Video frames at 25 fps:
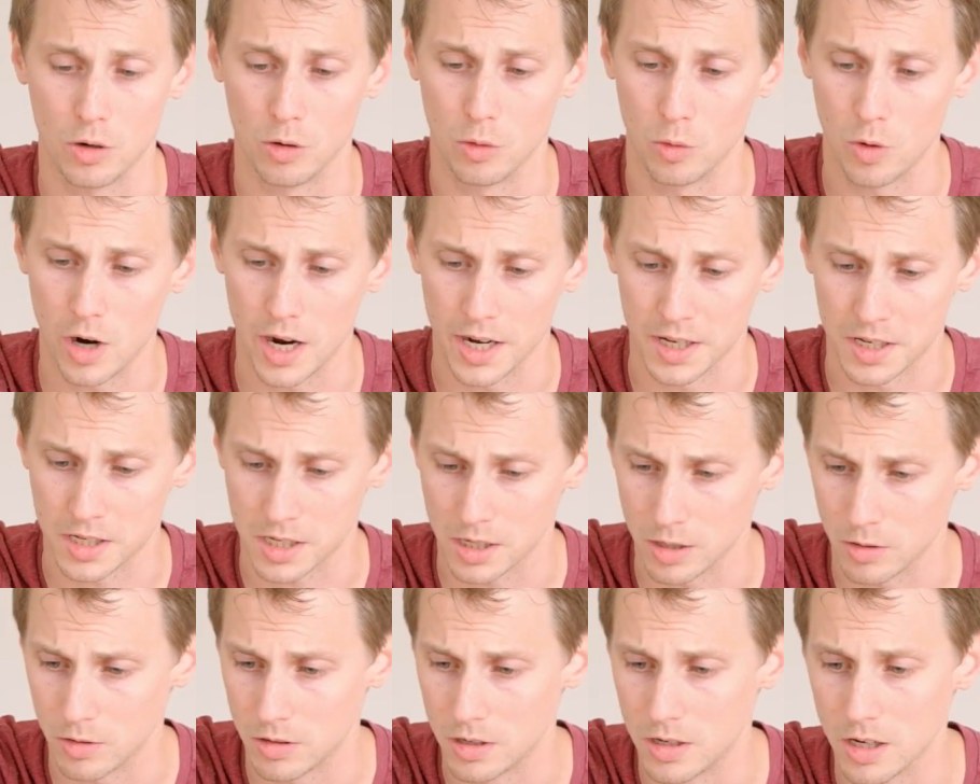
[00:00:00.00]
alright.
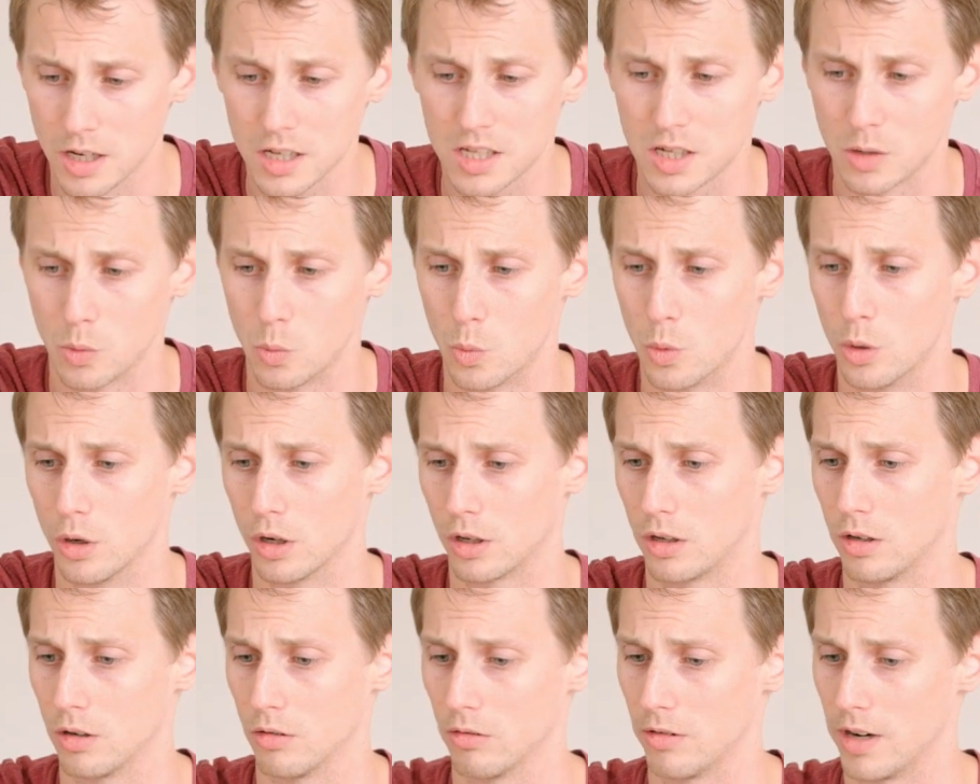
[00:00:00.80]
So does it
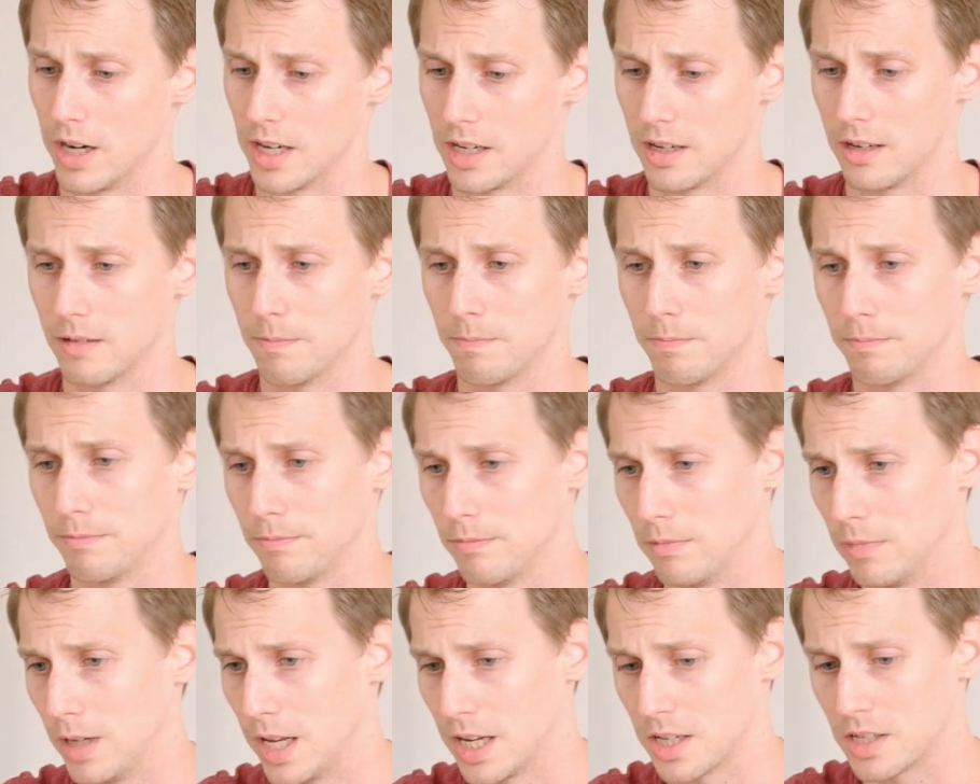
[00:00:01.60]
work alright?
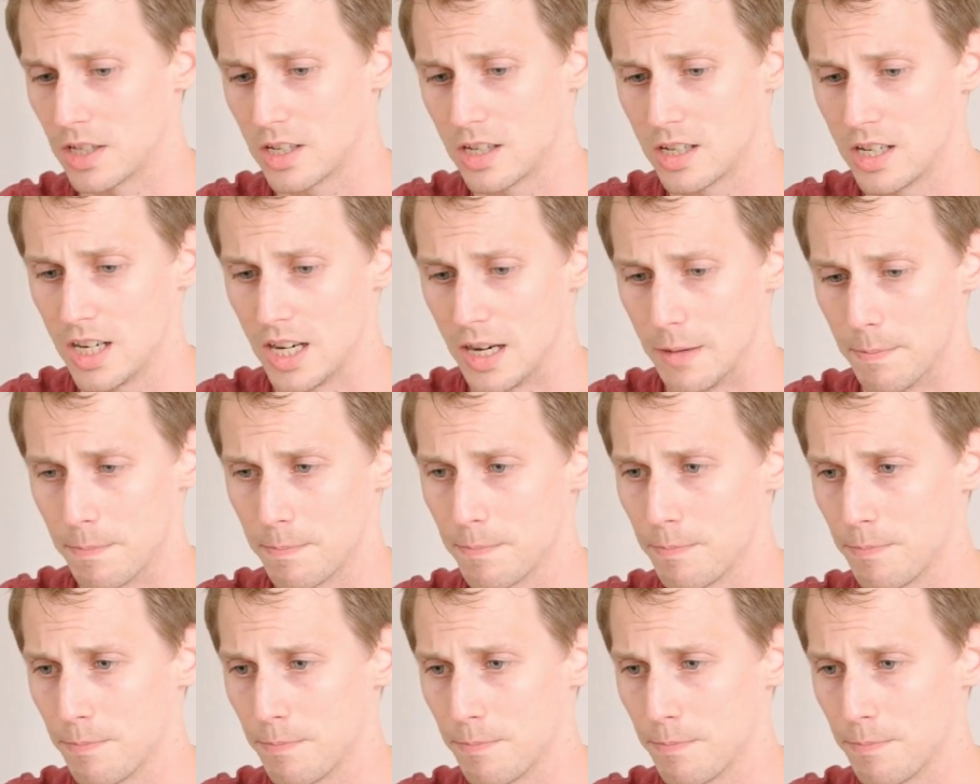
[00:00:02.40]
Let's see.